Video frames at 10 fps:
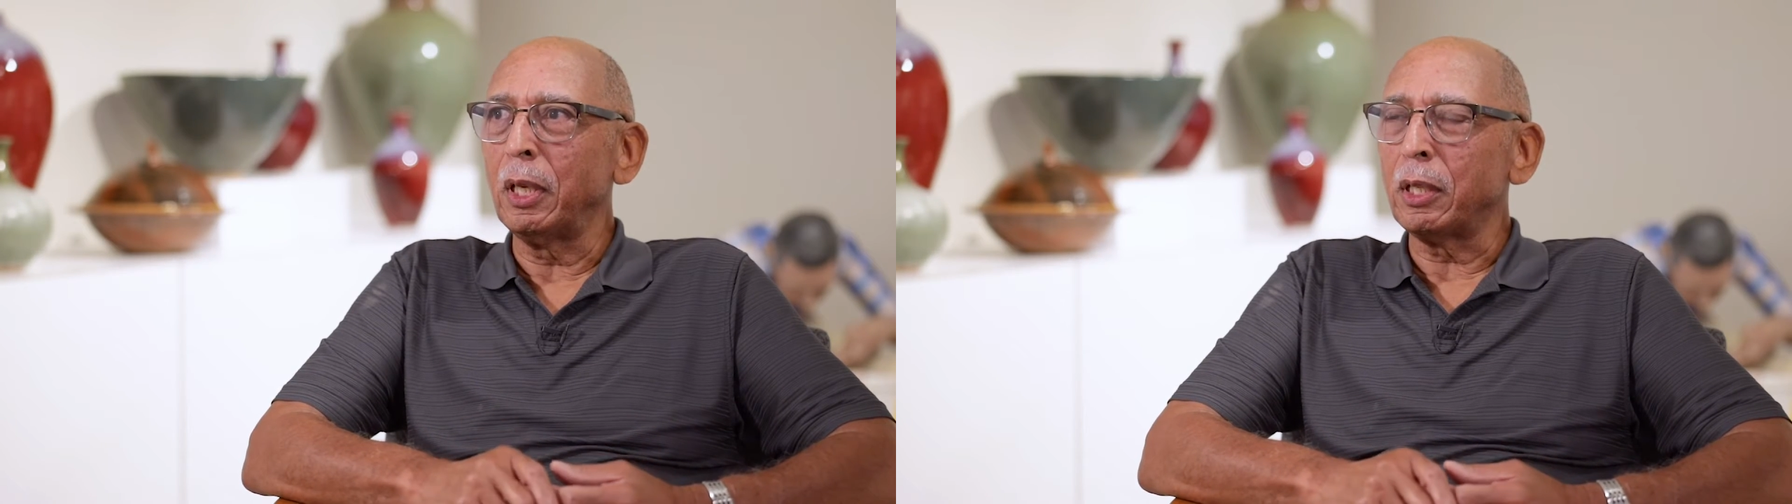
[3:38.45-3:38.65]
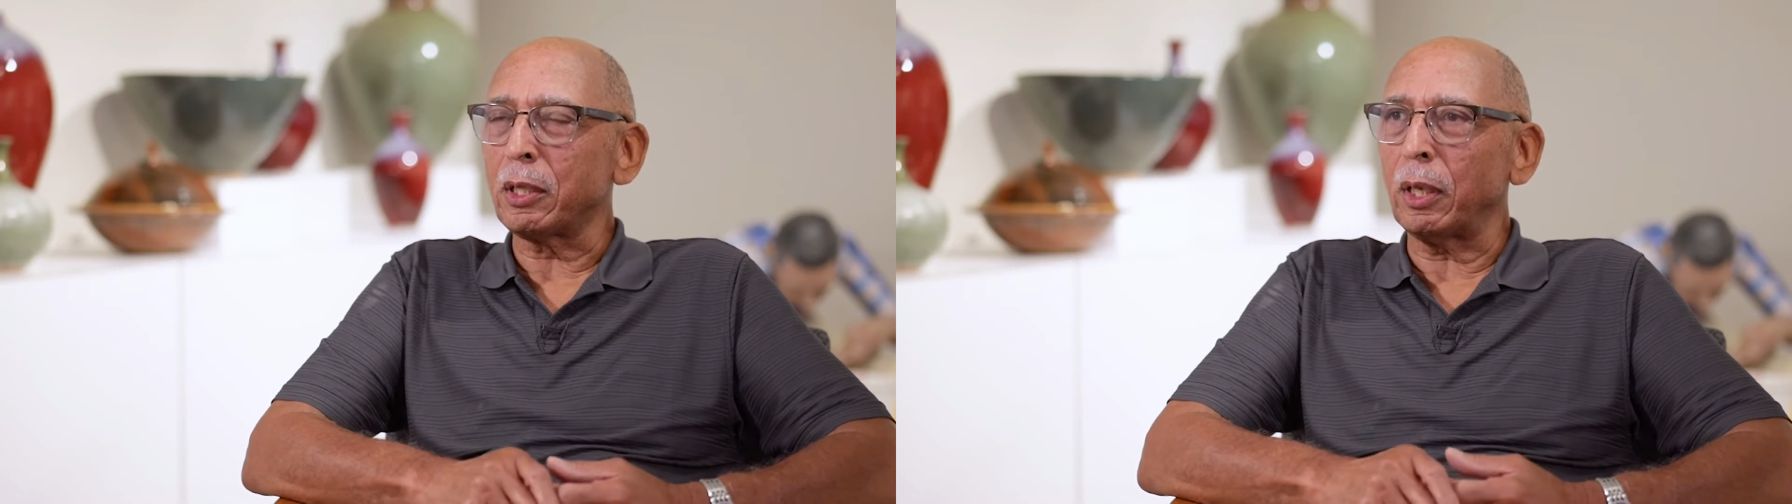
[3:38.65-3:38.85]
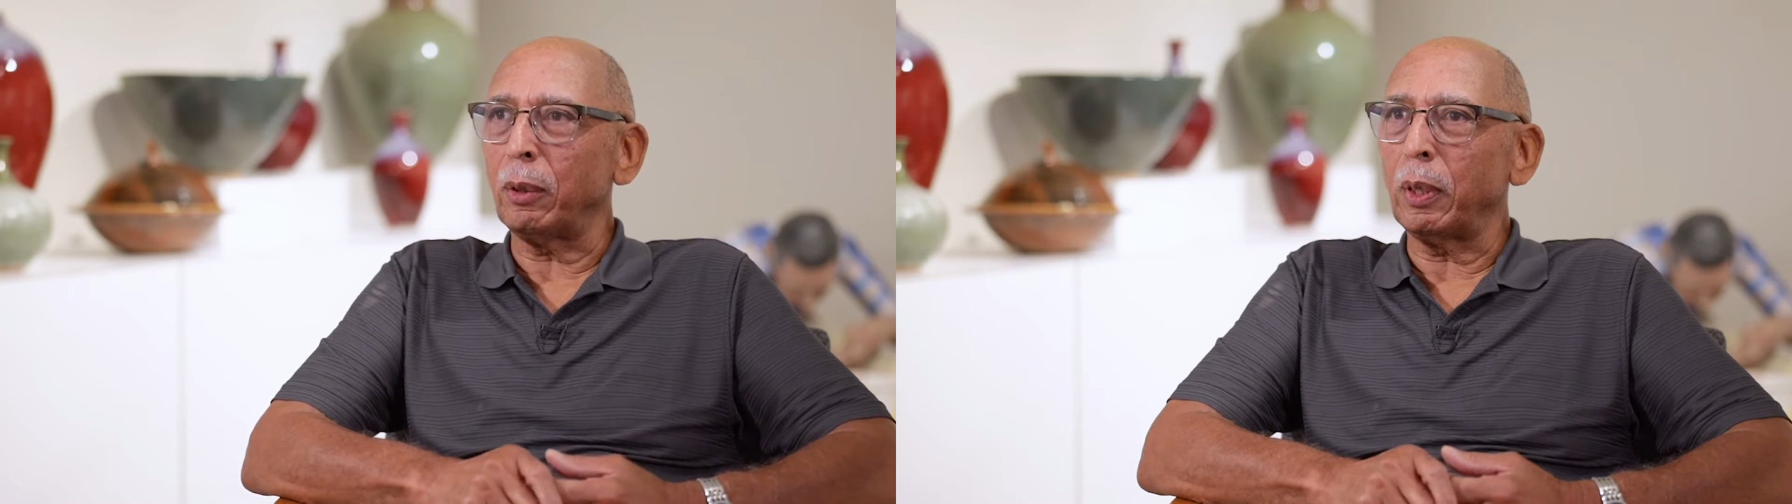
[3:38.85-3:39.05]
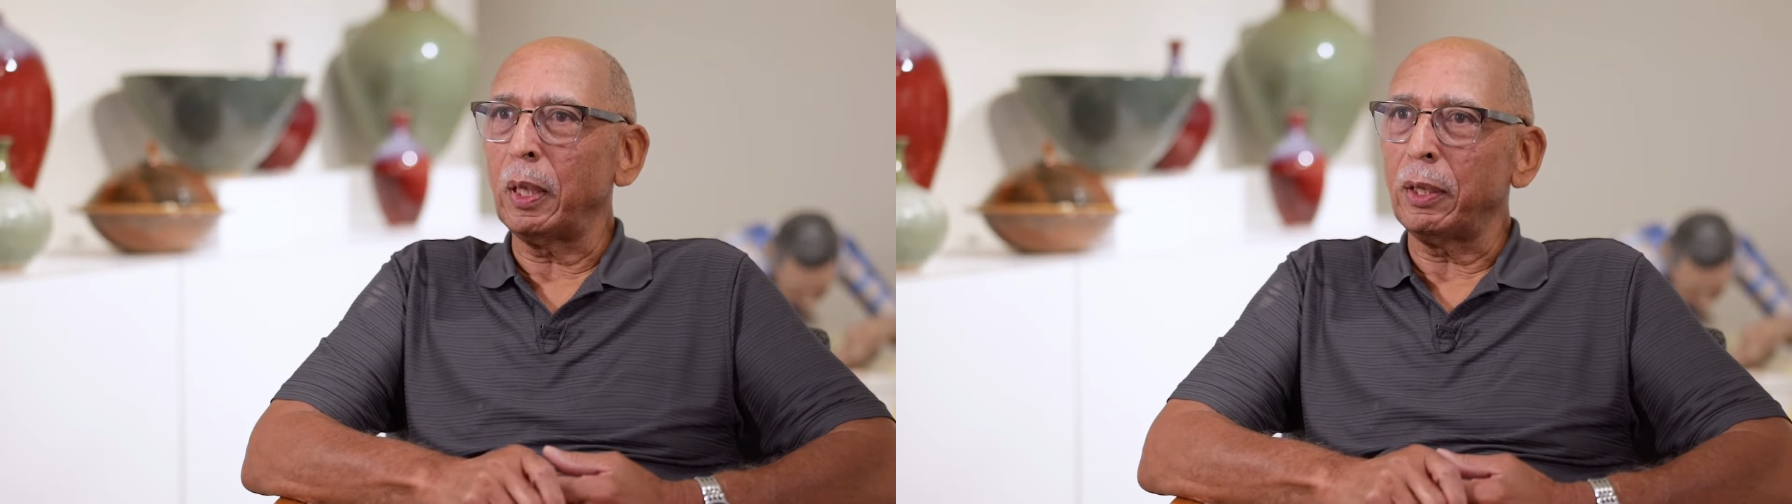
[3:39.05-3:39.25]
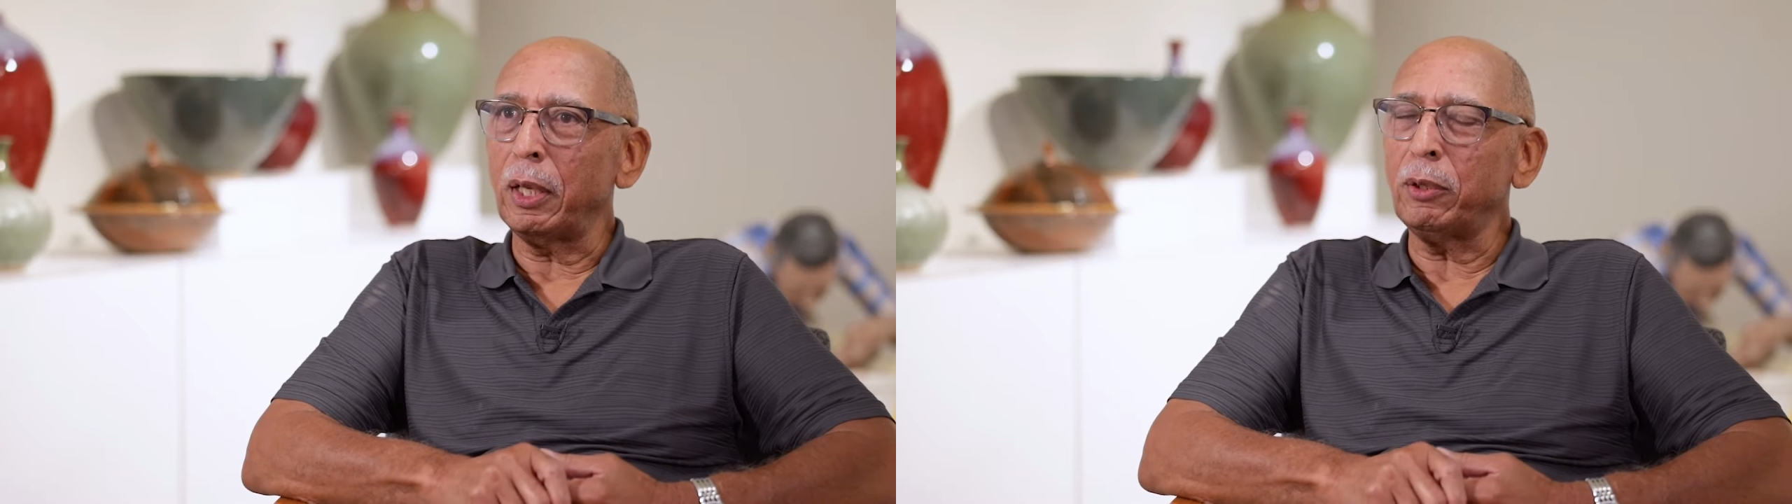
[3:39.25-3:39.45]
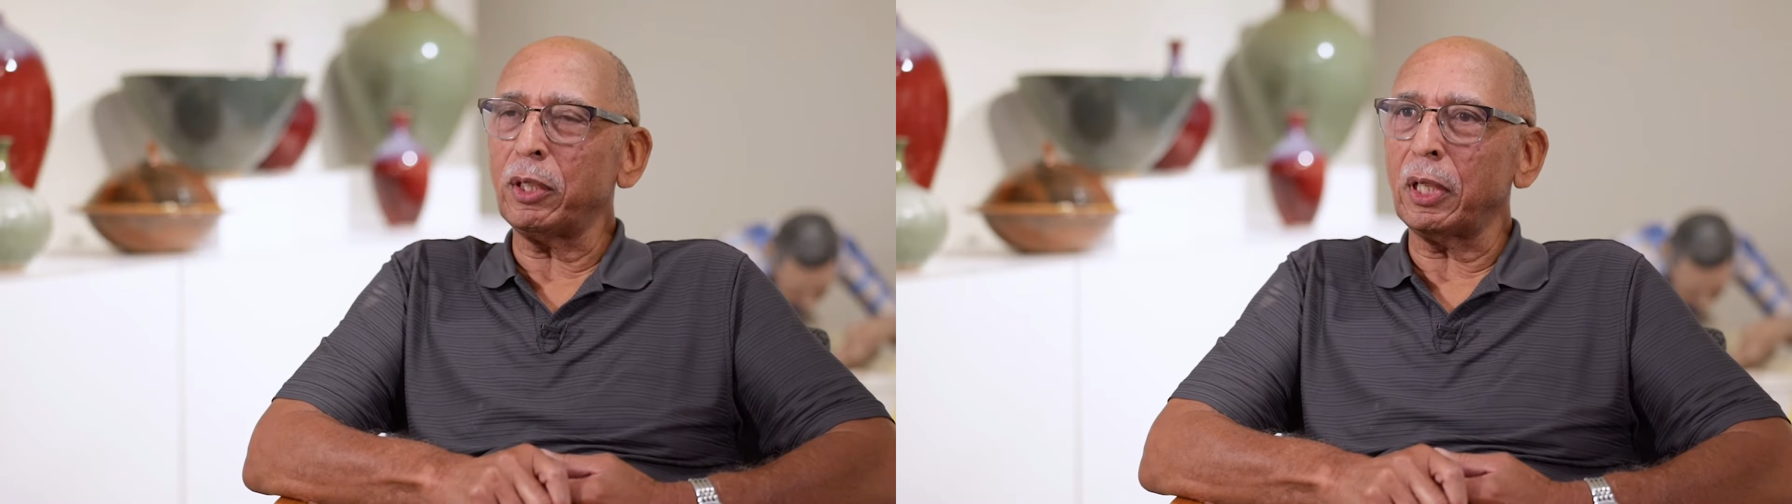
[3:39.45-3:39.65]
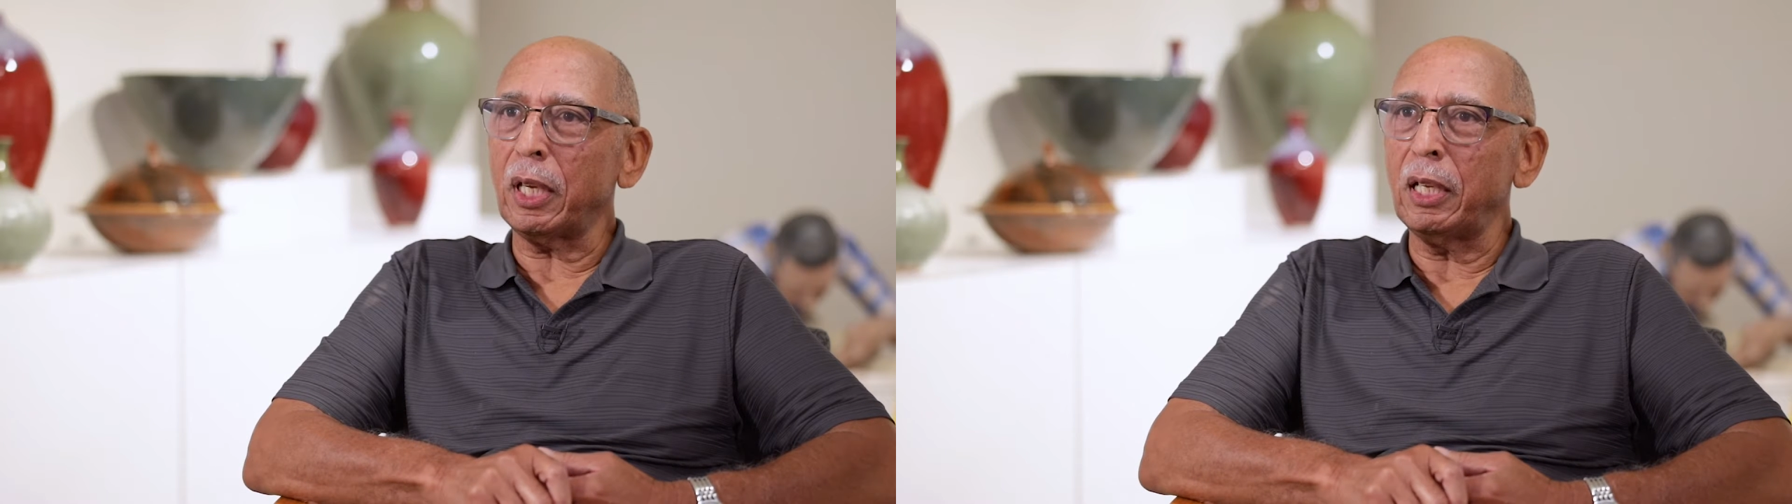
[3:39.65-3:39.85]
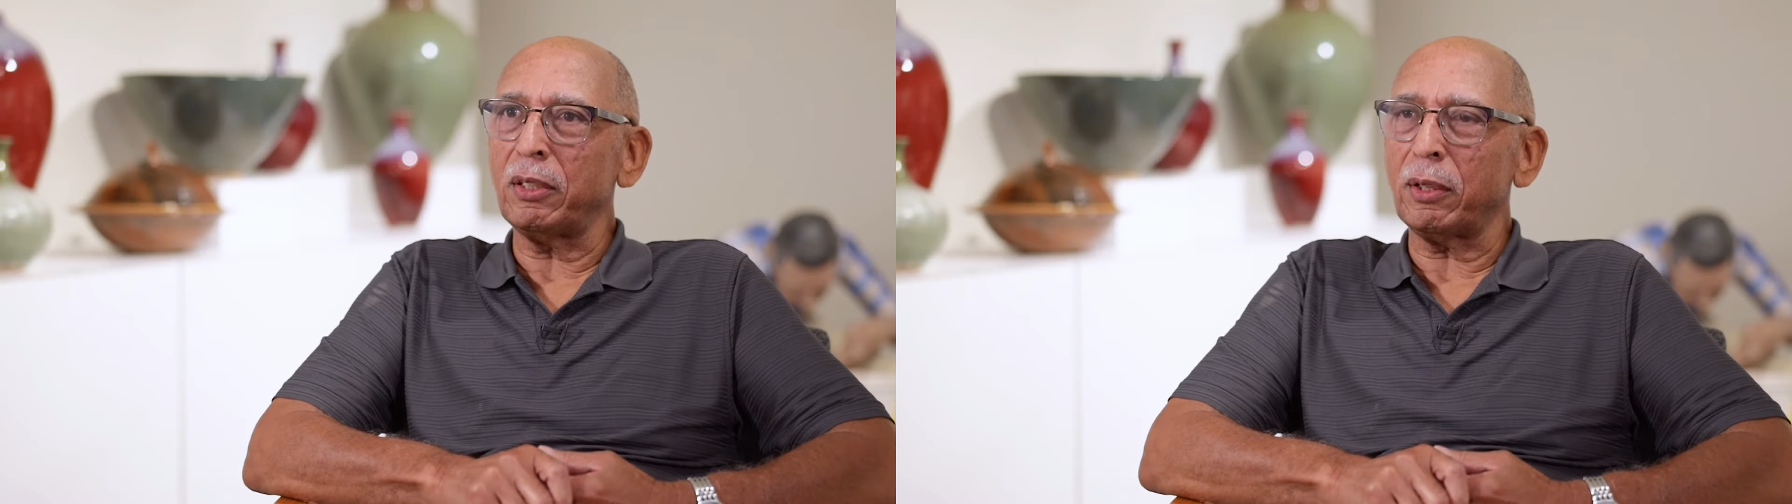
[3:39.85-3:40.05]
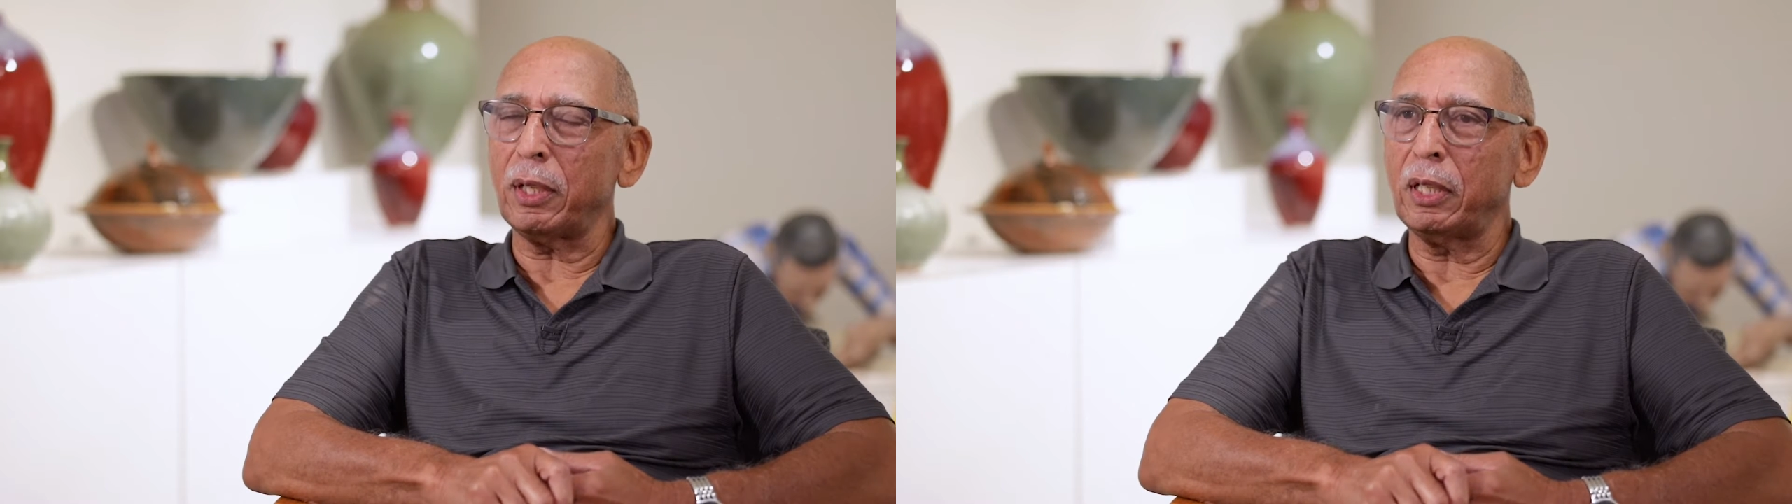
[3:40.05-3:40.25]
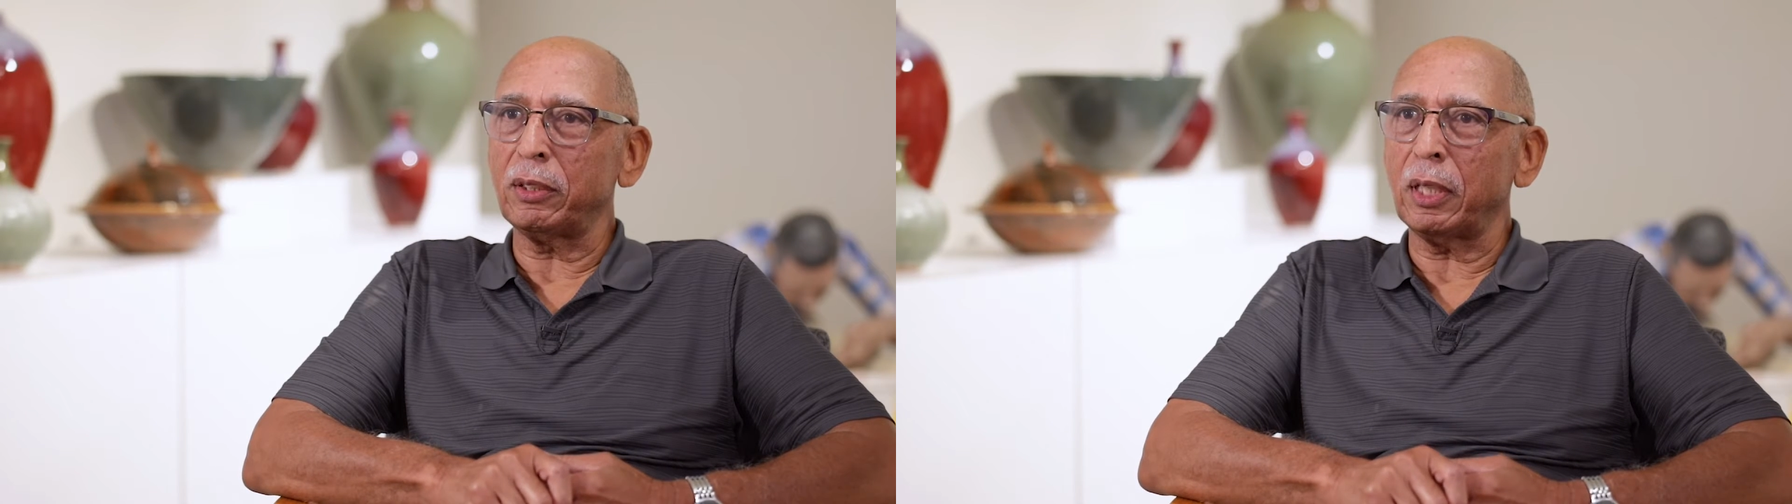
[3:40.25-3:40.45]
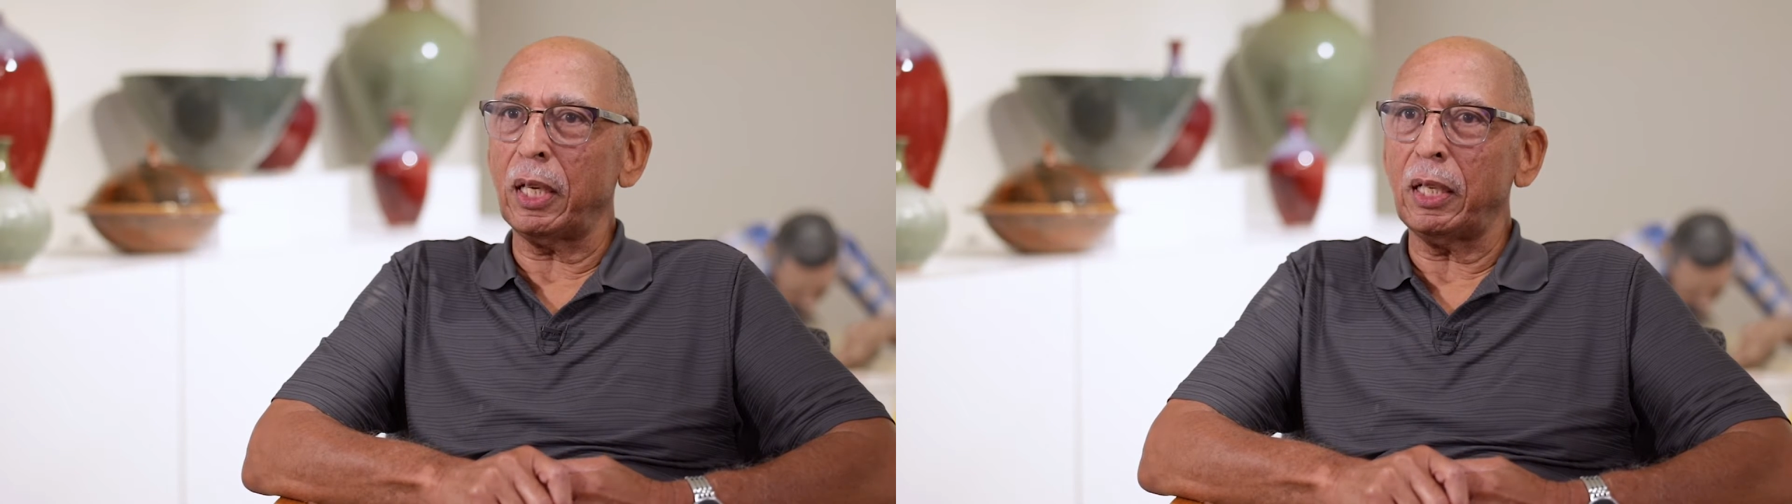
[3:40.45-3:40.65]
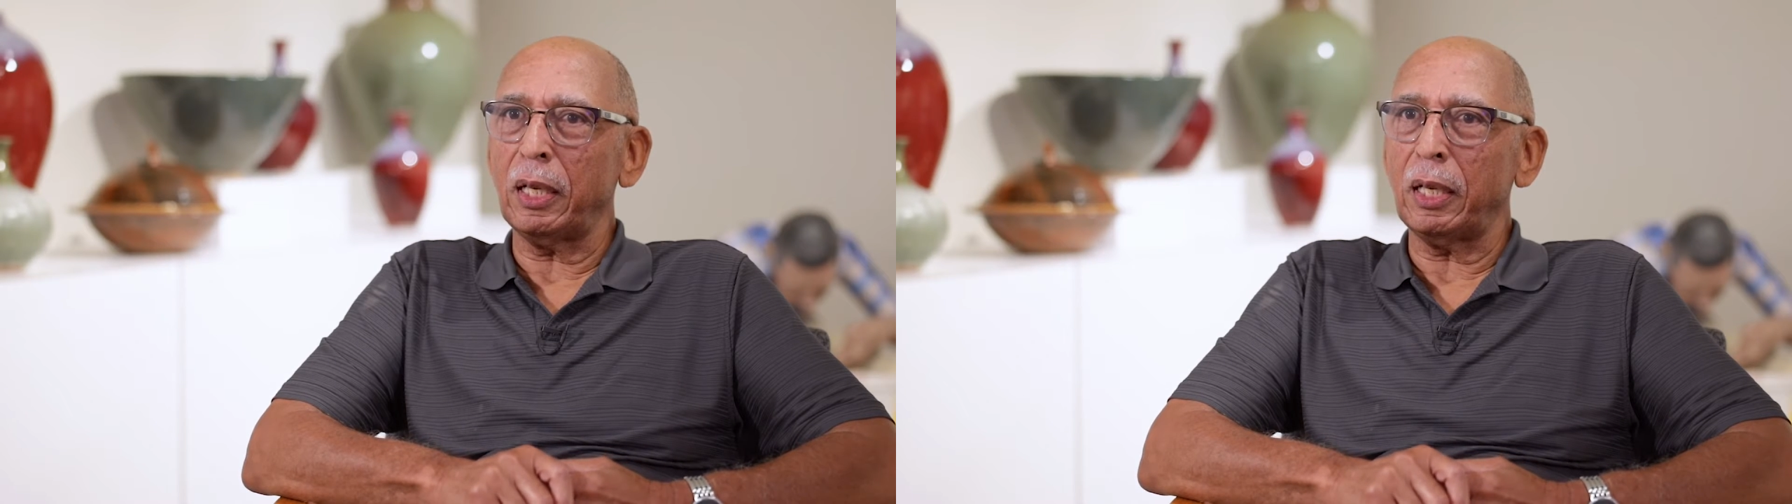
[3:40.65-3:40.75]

So those are the kinds of things that I